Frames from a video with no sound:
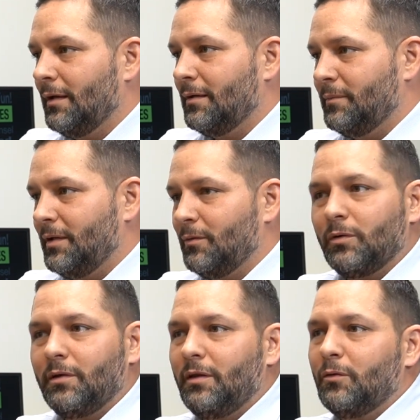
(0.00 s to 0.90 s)
and being
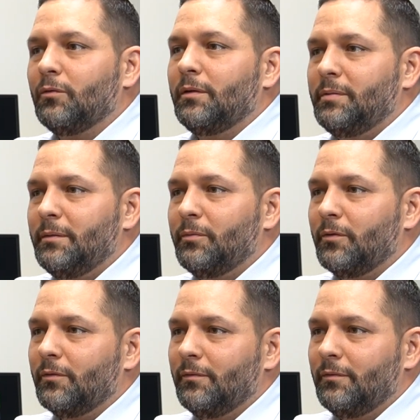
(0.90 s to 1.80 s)
one of the only
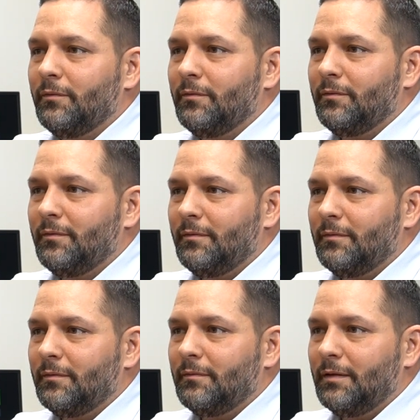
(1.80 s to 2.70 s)
people
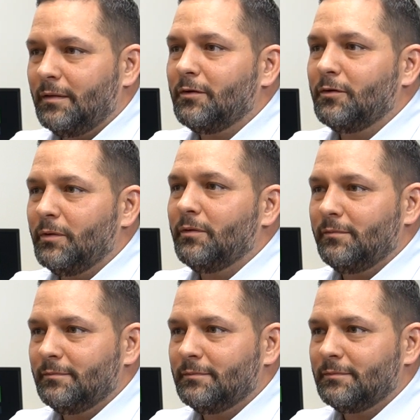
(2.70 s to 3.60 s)
in a good
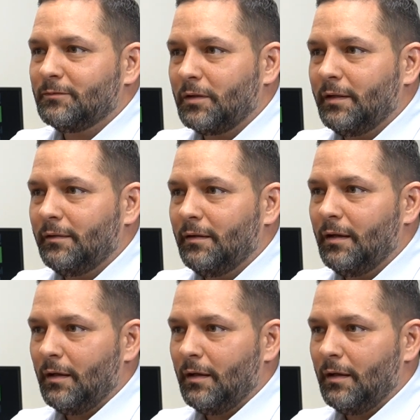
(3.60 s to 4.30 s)
mood, right?